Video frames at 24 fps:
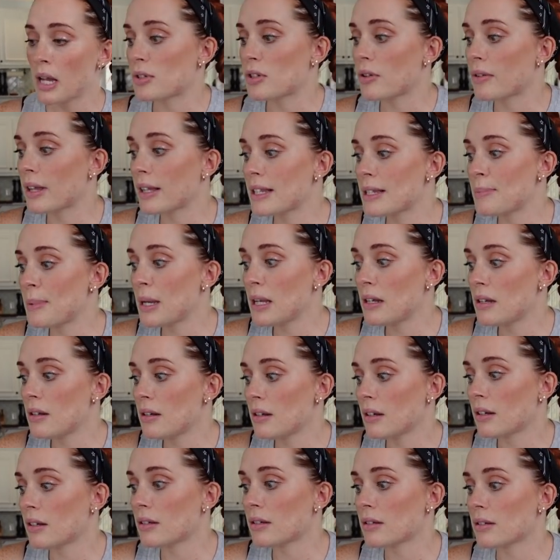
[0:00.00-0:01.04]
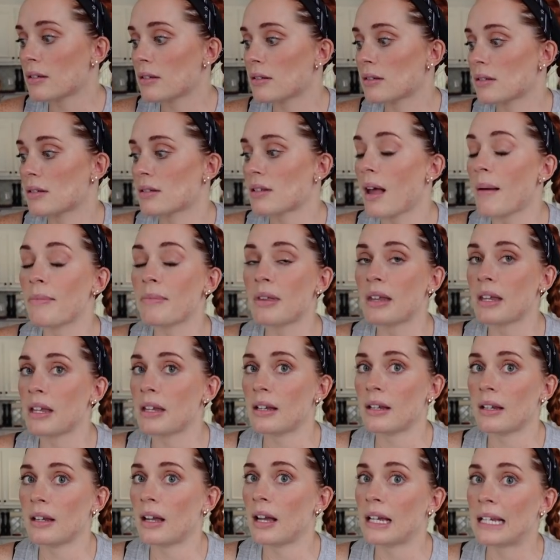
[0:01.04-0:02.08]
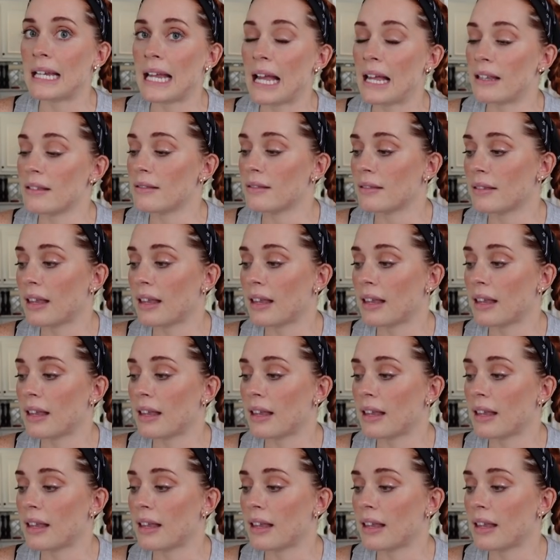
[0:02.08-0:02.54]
So that's been something, again,